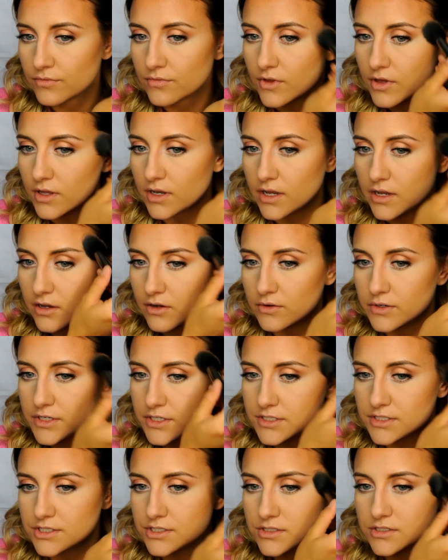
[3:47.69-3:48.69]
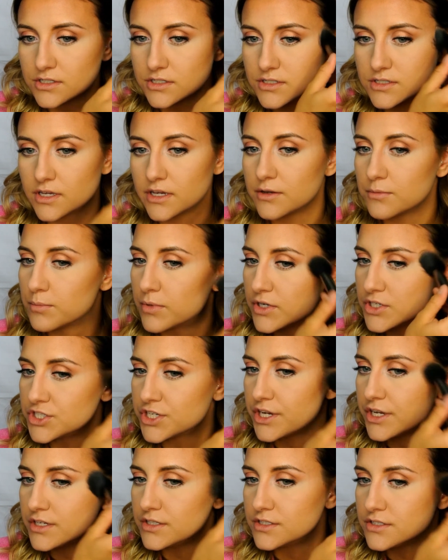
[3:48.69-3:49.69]
And I always just like push
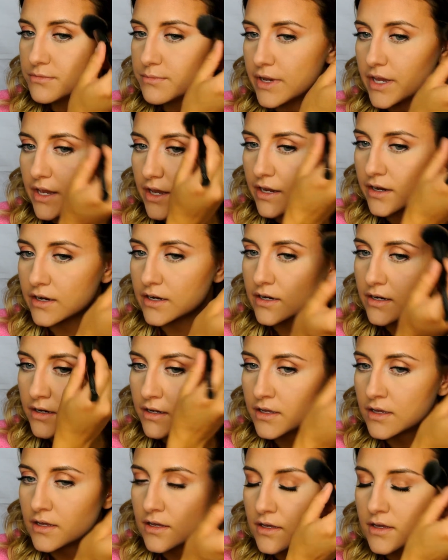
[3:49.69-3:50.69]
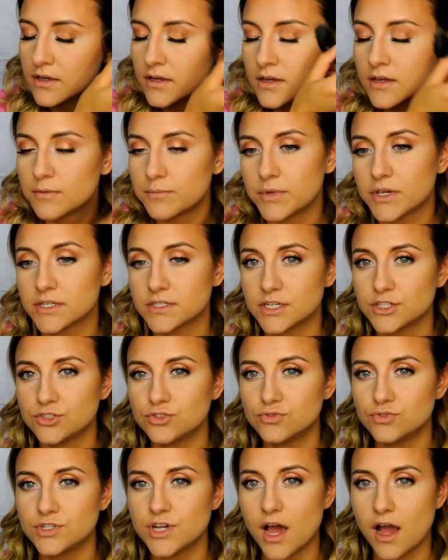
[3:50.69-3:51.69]
it into my hair because I
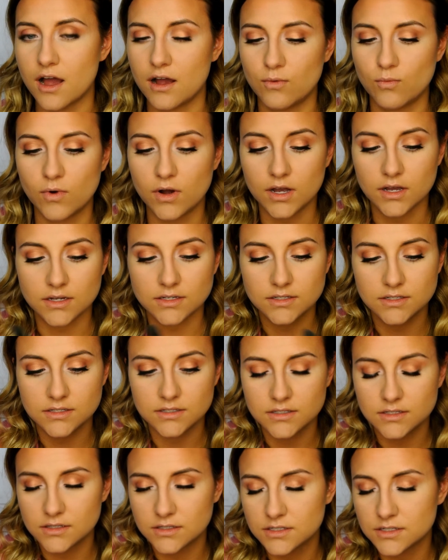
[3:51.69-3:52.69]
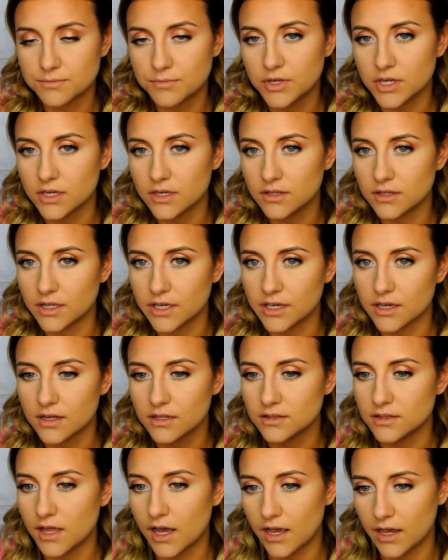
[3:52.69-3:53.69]
do not want to be like a
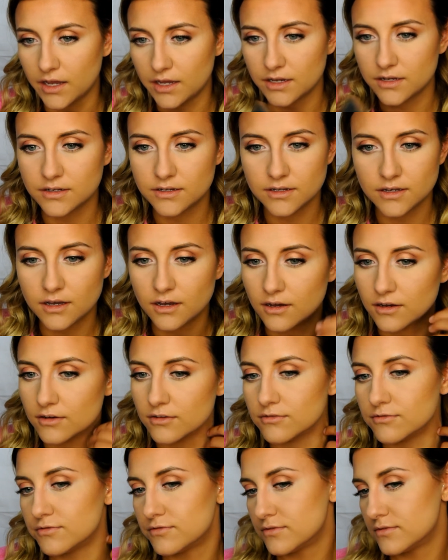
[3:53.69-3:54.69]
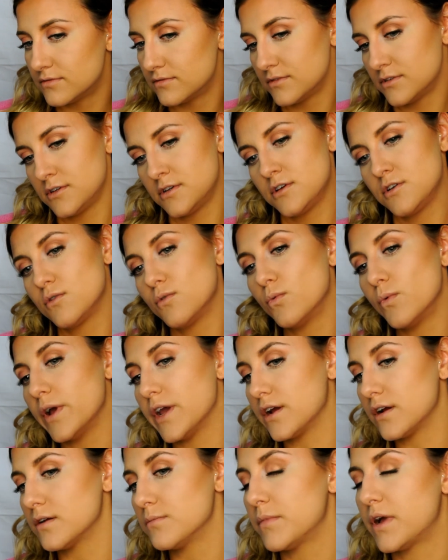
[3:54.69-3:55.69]
line of
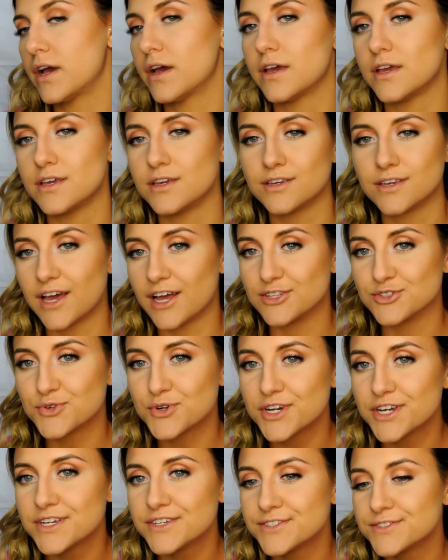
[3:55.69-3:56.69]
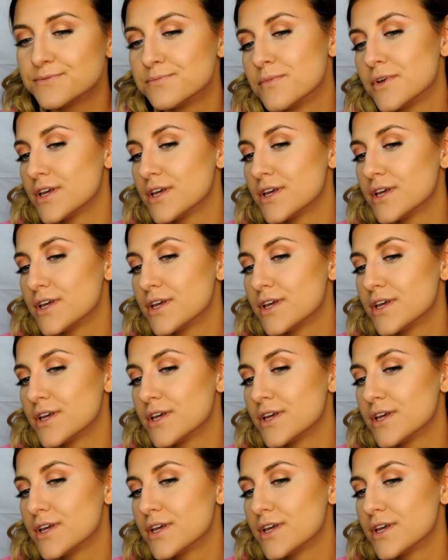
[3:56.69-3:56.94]
where my contour is.